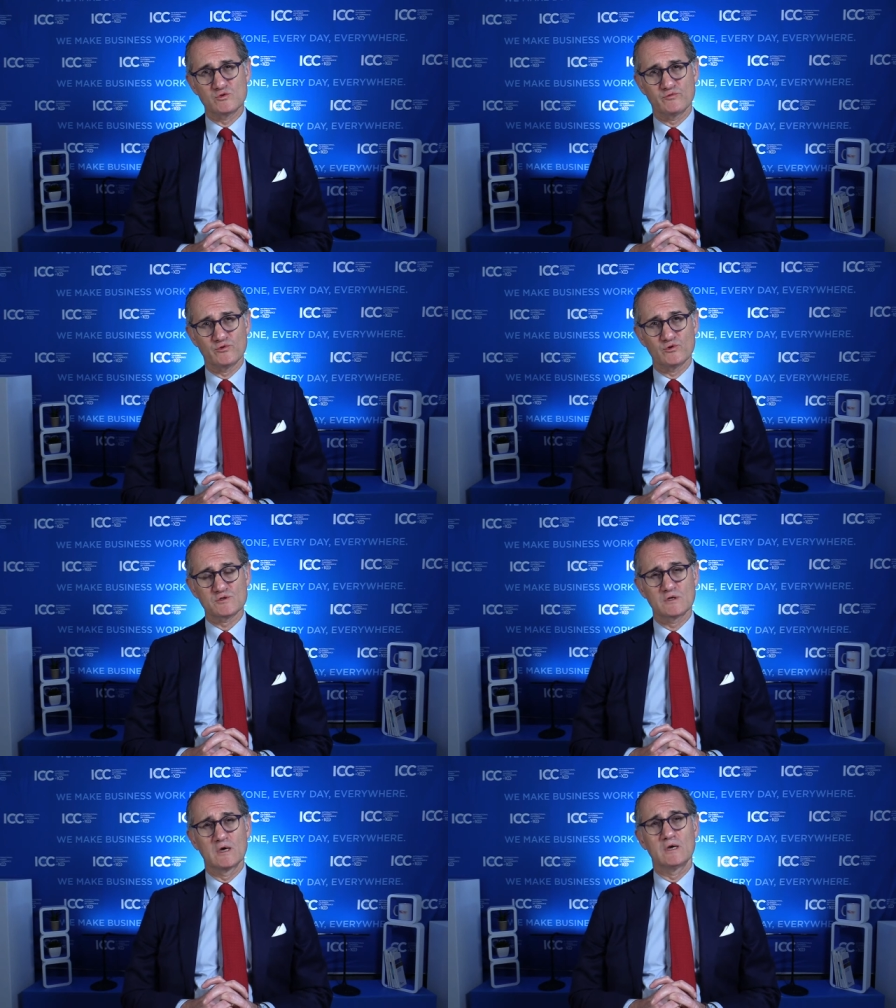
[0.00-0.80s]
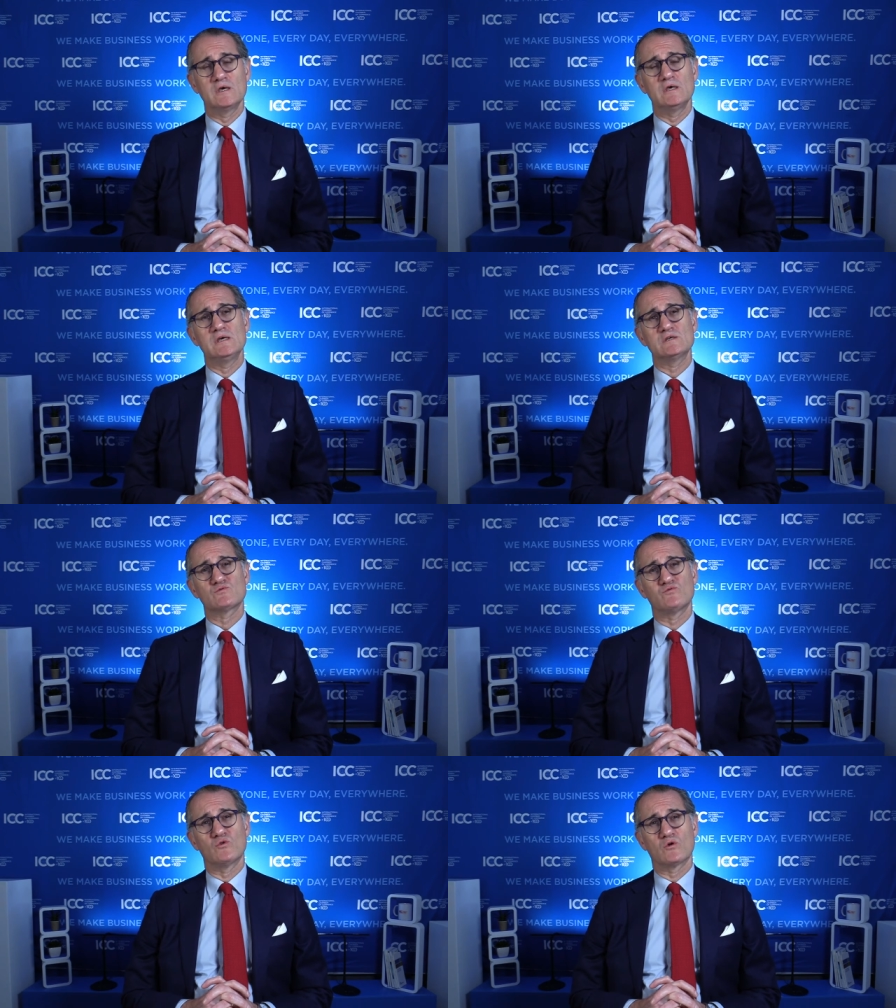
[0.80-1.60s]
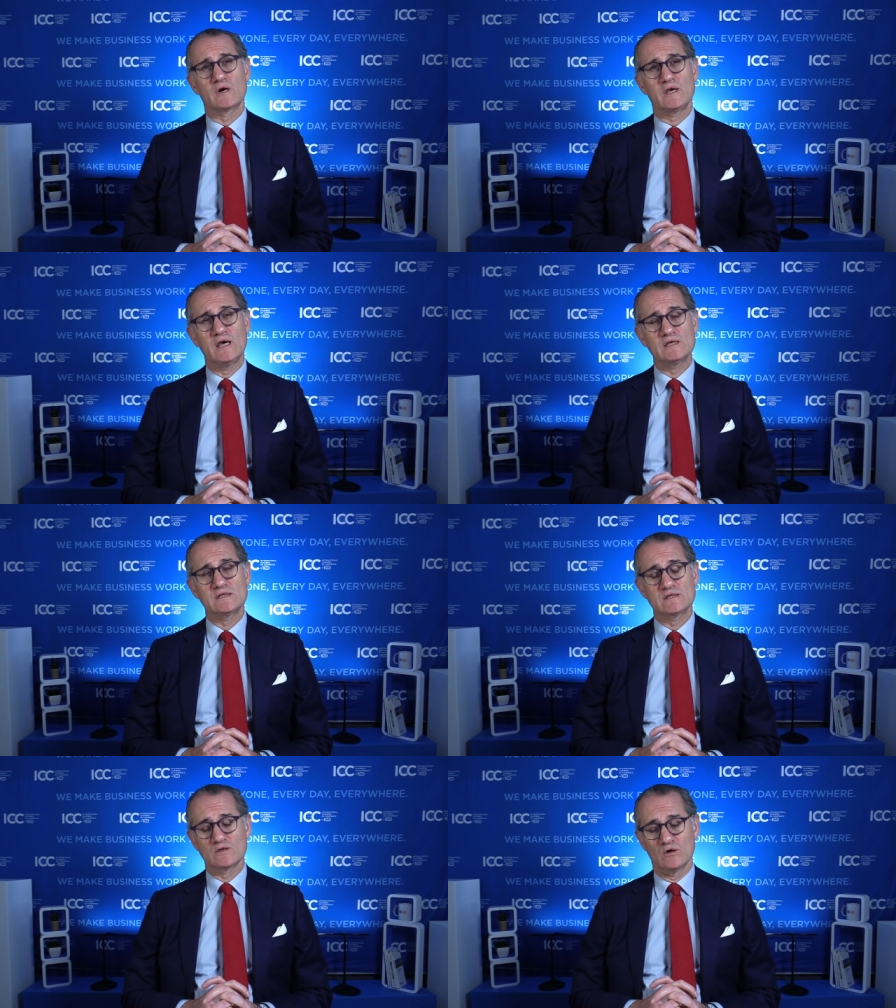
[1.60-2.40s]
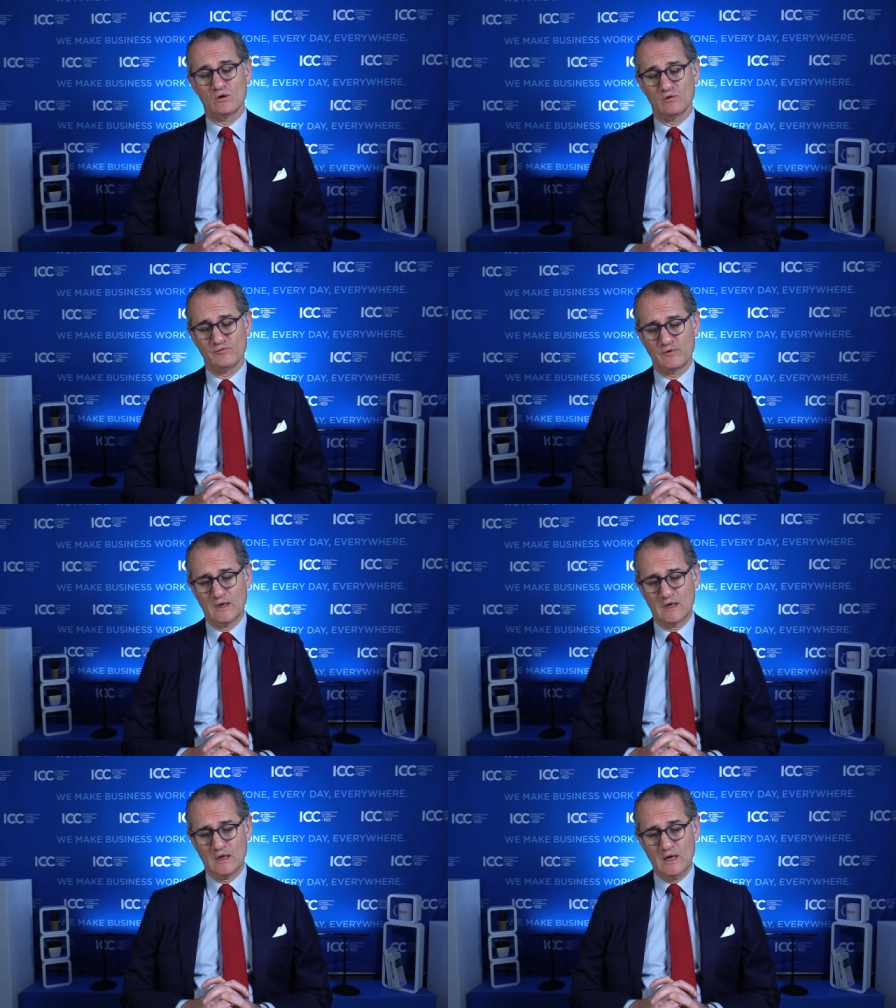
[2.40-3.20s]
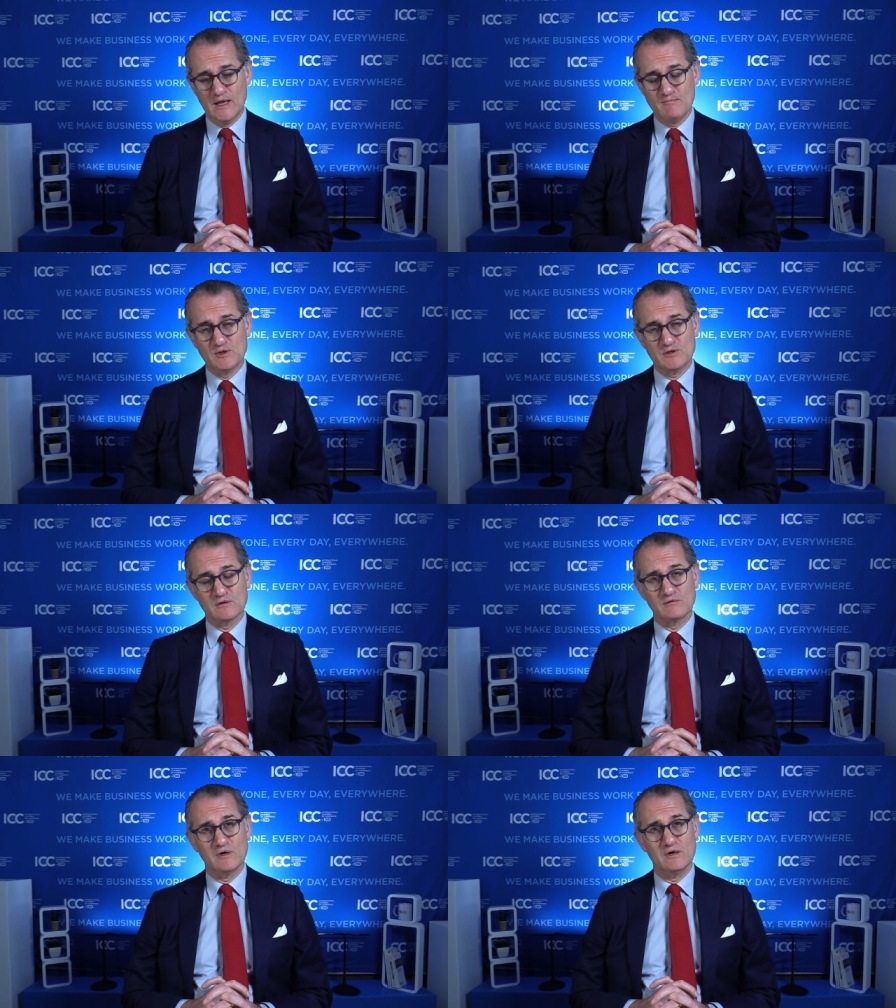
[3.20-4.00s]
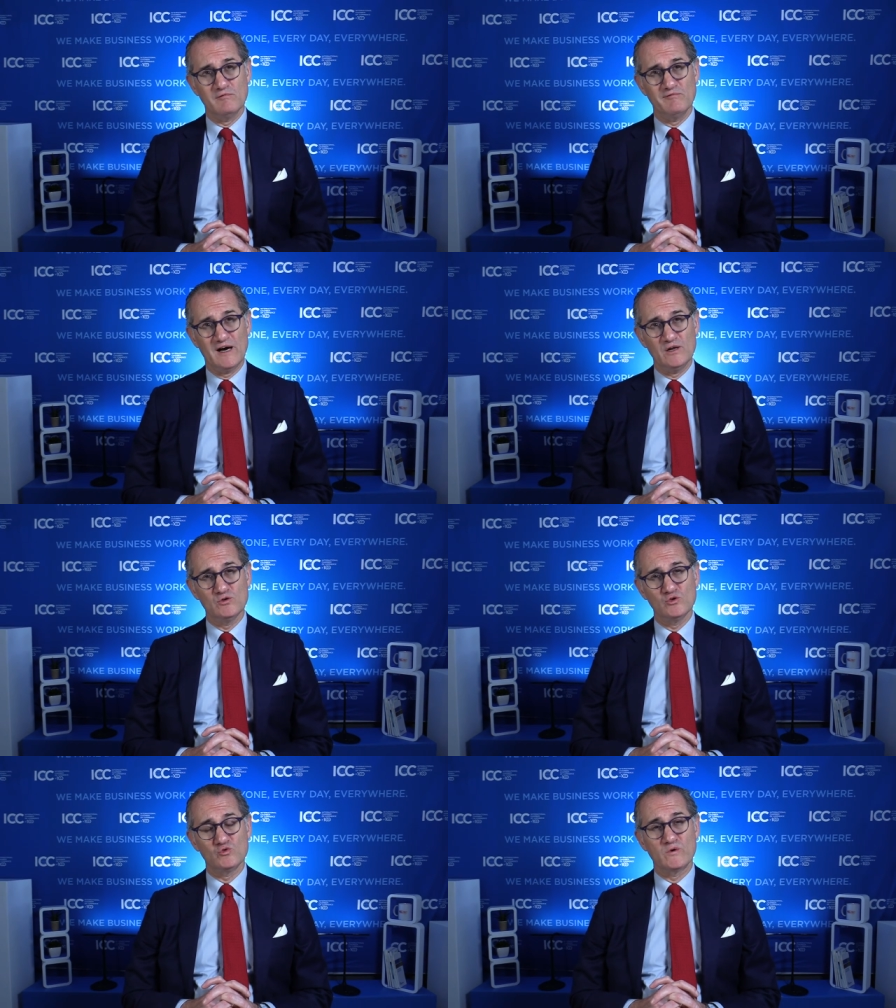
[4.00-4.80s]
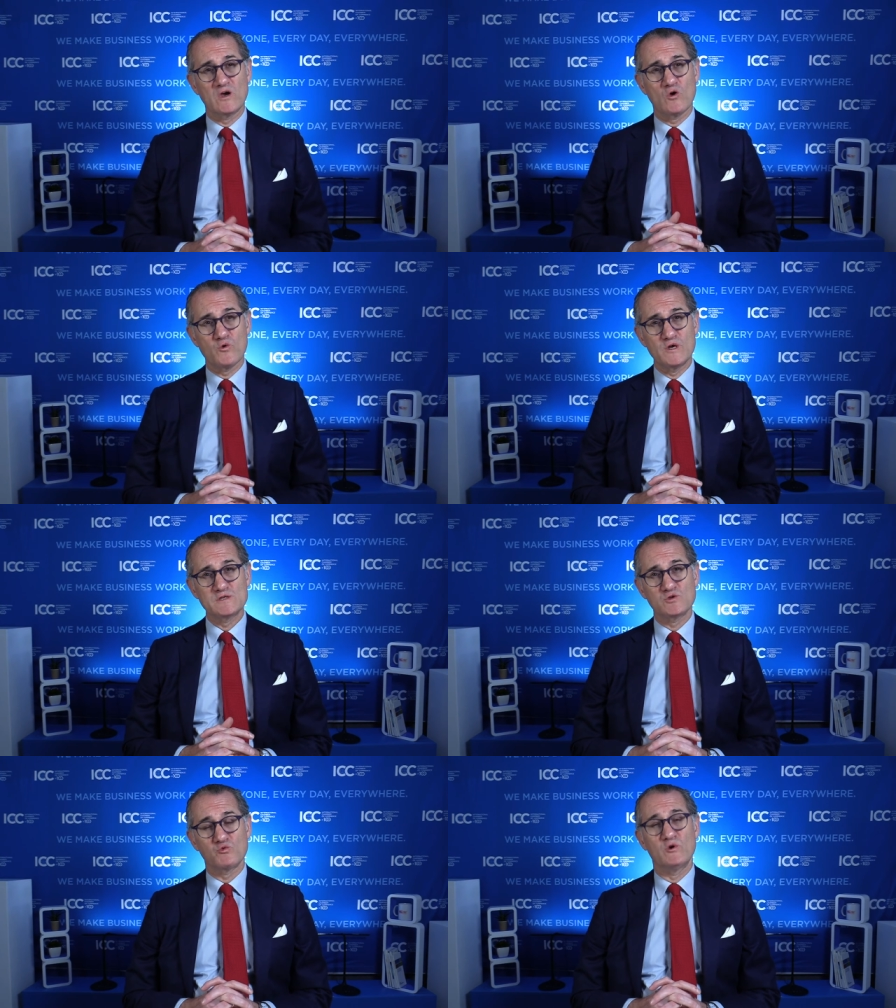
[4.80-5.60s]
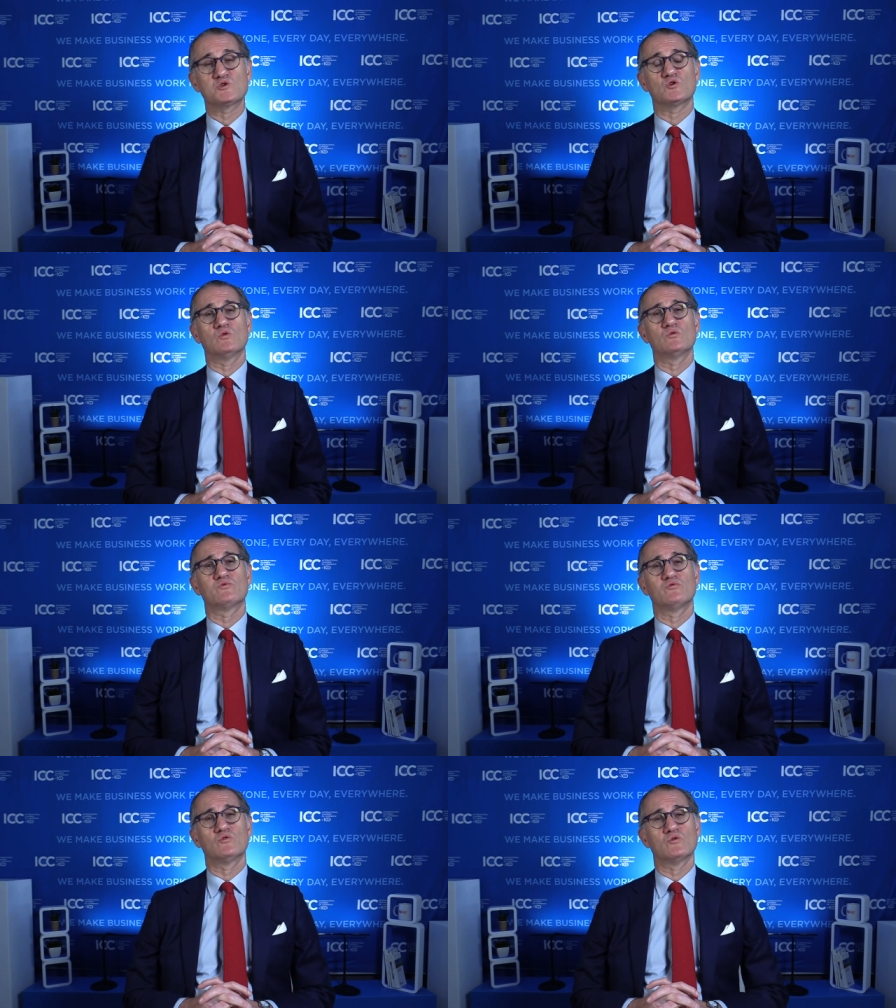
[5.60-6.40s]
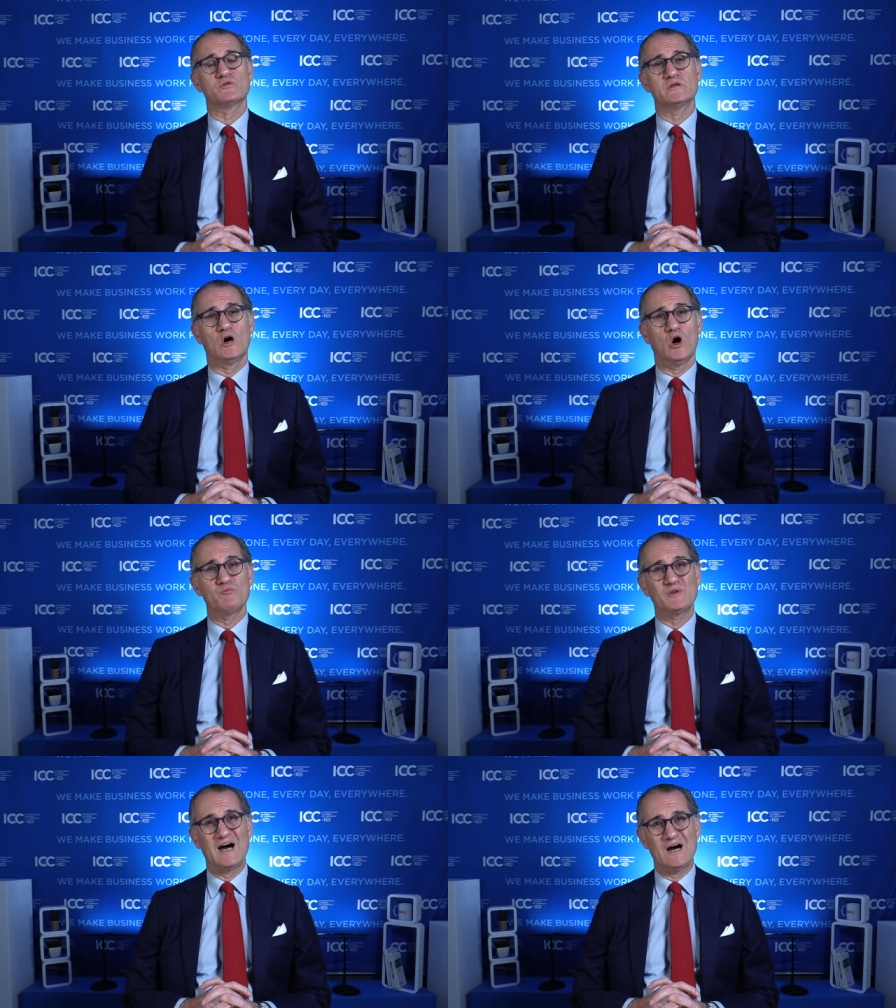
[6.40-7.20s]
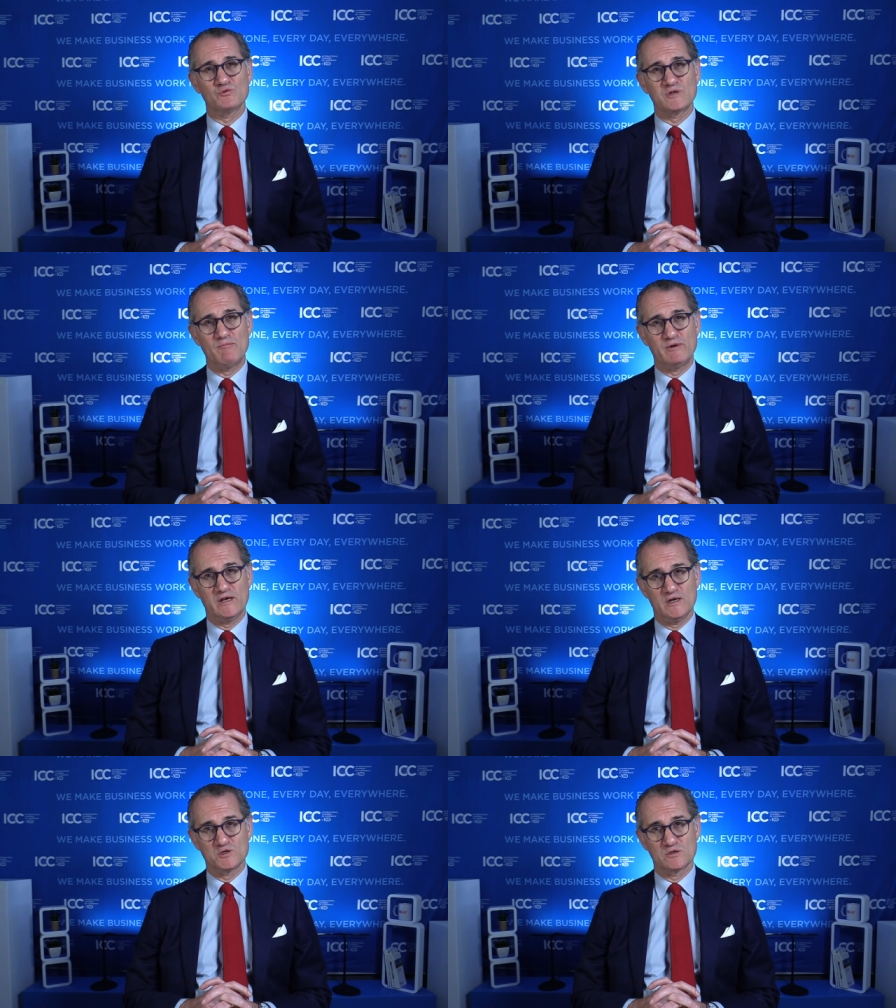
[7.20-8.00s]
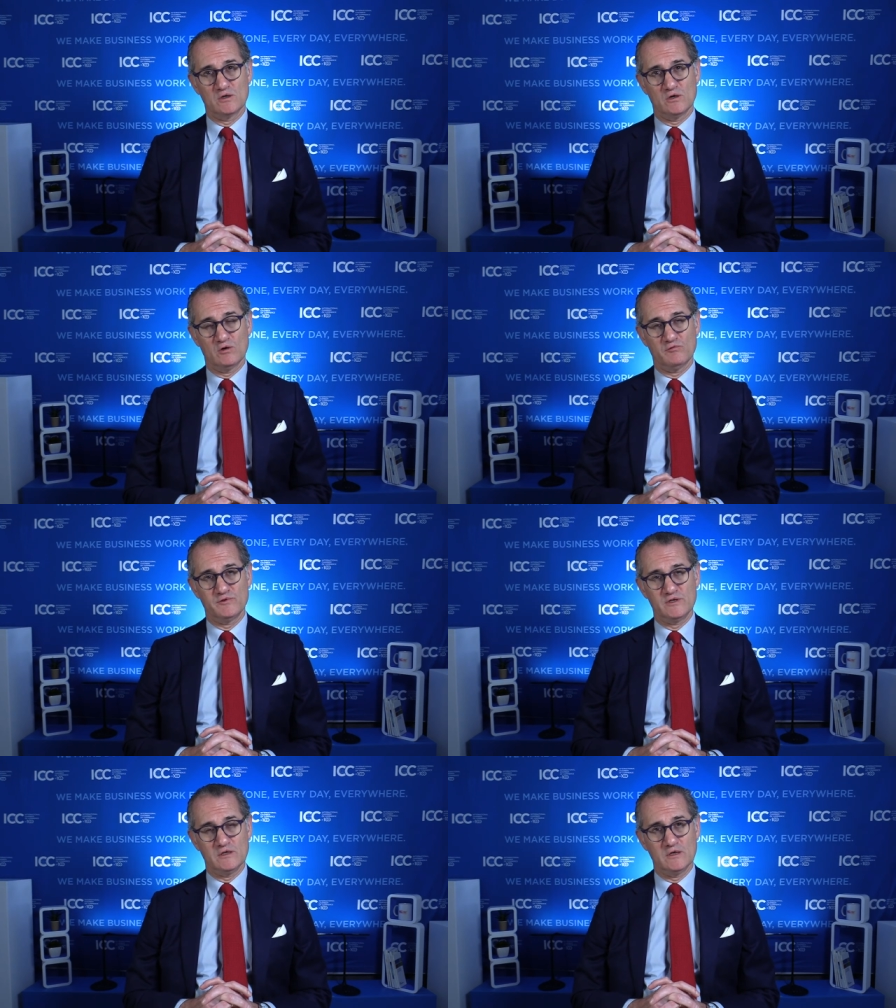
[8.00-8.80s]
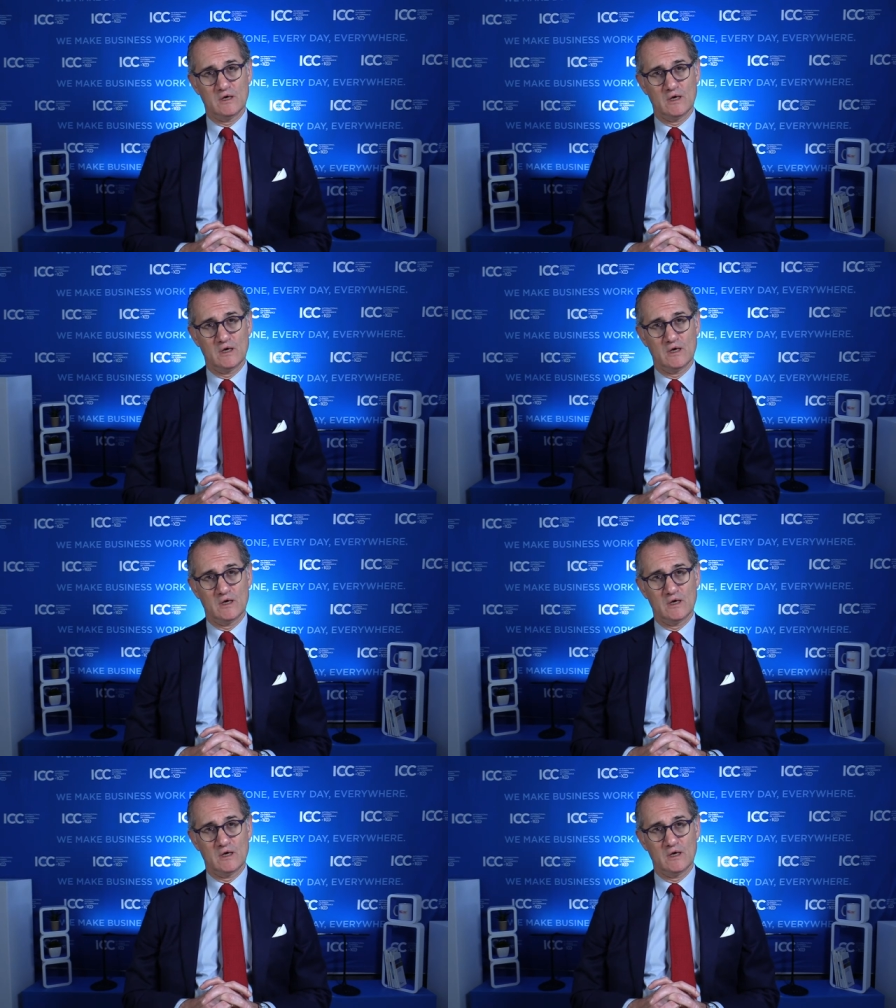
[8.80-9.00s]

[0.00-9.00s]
The first is for cases of limited uh, value to increase the threshold for the opt-out application of the